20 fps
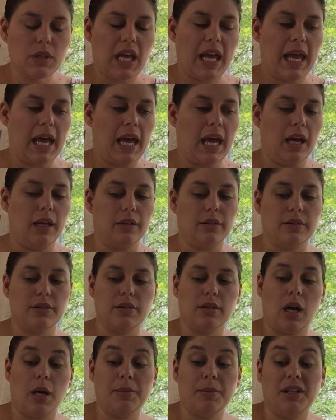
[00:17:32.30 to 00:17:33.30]
And
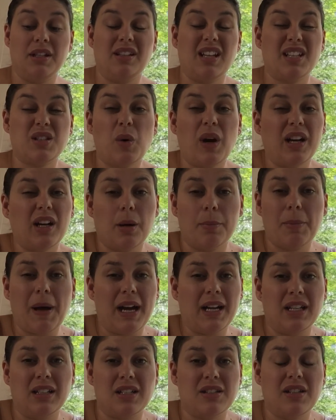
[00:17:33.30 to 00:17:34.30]
I mean, that's why I got
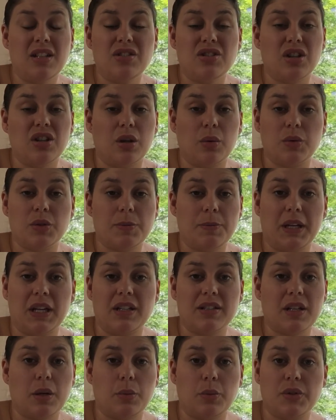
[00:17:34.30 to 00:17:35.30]
back into stitching, was
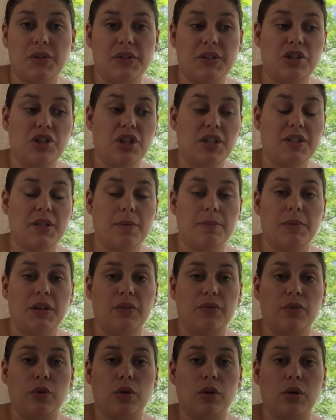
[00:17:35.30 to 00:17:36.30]
because I was stitching something
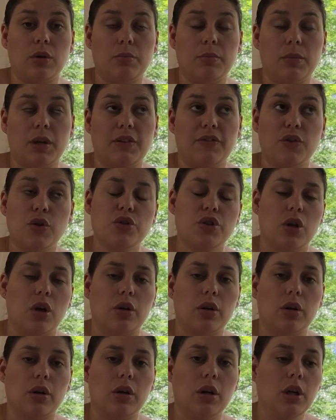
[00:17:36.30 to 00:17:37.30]
for my first
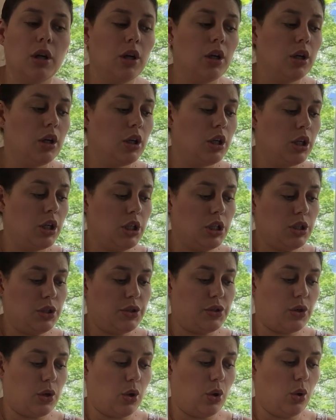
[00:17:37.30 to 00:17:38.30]
daughter.
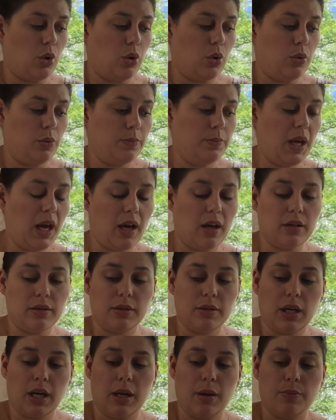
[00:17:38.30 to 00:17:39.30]
So yeah,
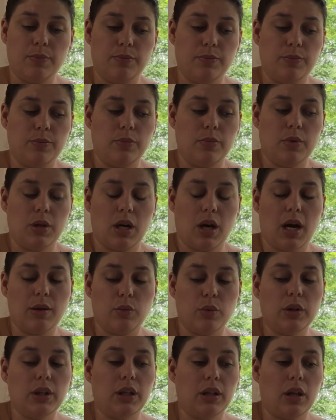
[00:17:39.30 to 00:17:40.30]
I
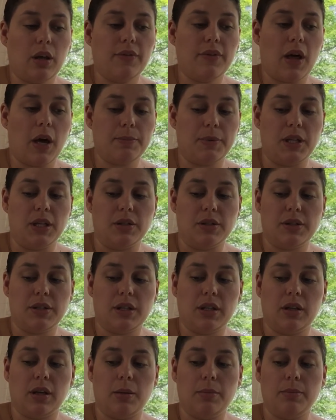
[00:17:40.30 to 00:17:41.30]
really love that piece,
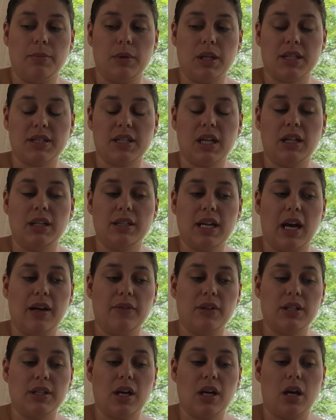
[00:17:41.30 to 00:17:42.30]
and I'm excited to
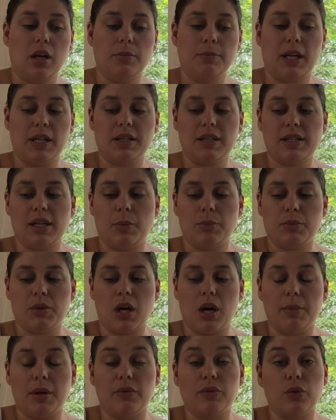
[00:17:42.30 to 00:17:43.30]
have it done, but at the same
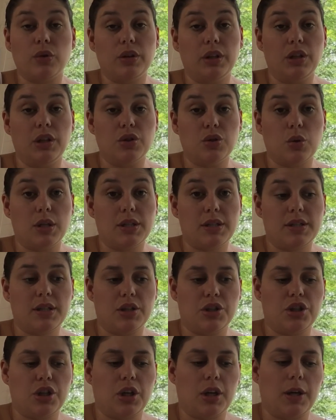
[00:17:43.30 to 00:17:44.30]
time, I've really enjoyed
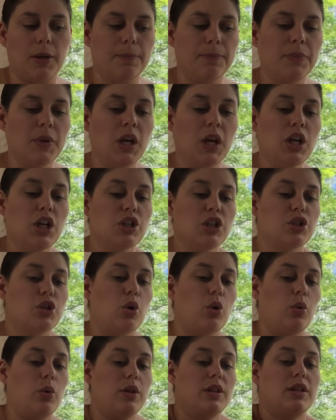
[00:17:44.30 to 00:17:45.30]
stitching it.
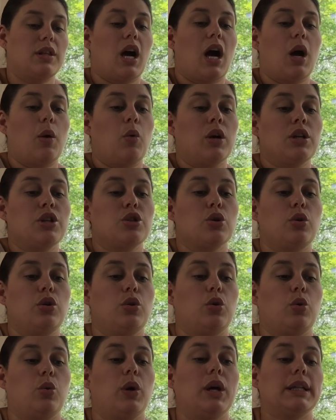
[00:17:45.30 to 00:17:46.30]
So I want to show
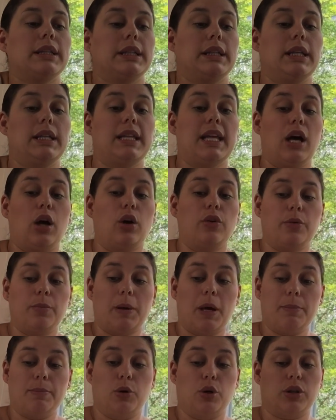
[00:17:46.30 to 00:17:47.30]
you quickly the
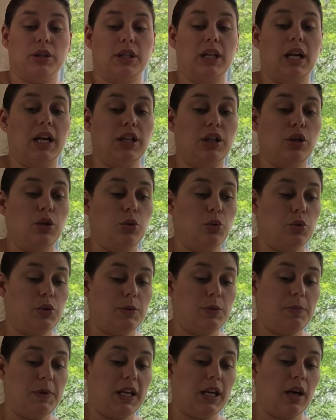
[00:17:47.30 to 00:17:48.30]
alphabet book that I
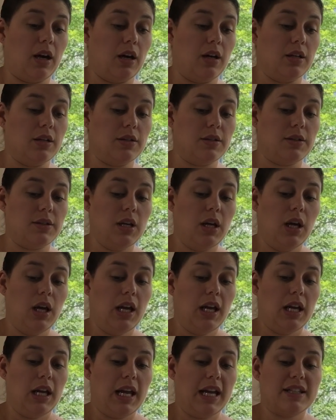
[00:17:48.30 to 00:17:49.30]
use, because
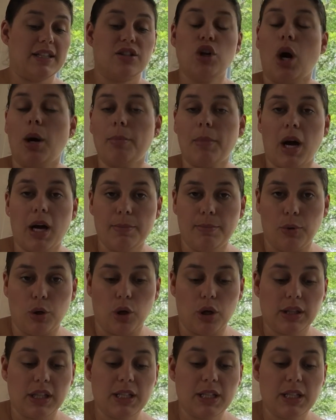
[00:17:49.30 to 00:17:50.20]
it's not my book.